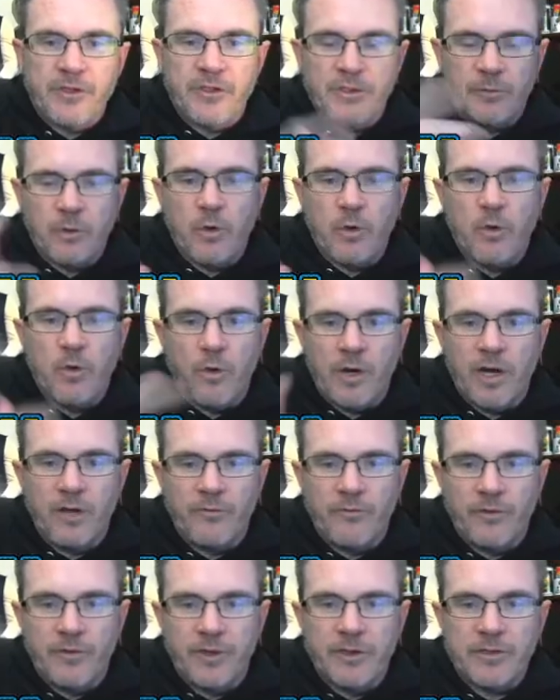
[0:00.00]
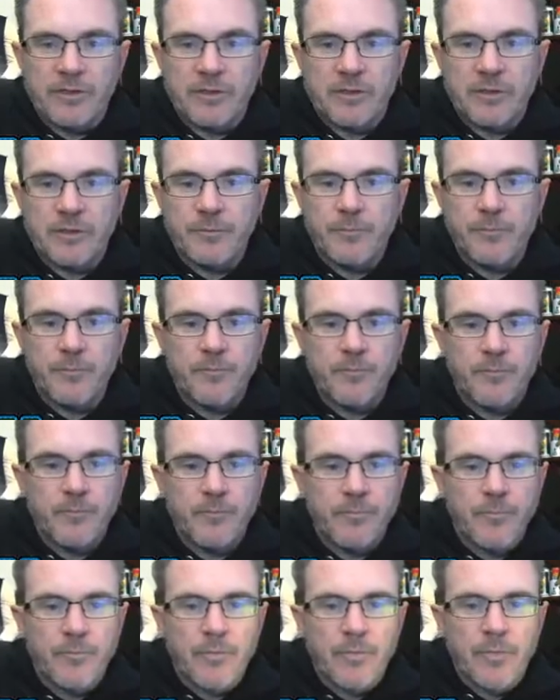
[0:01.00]
the recording of this.
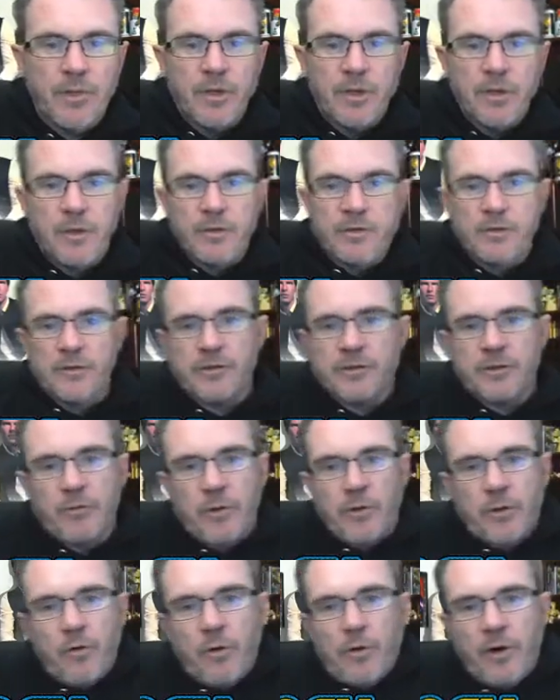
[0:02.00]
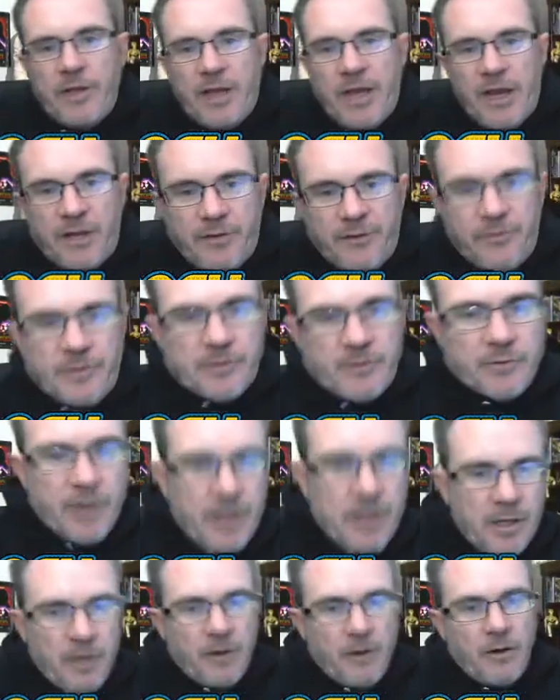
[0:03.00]
So it's going to record the end of this
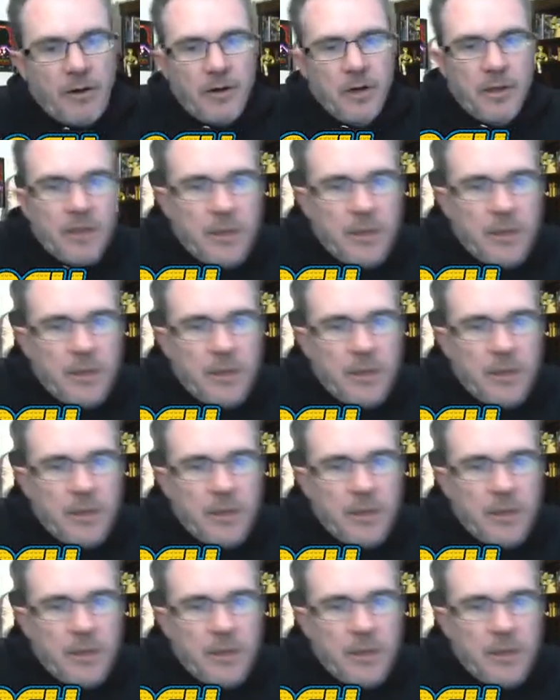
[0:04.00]
right here.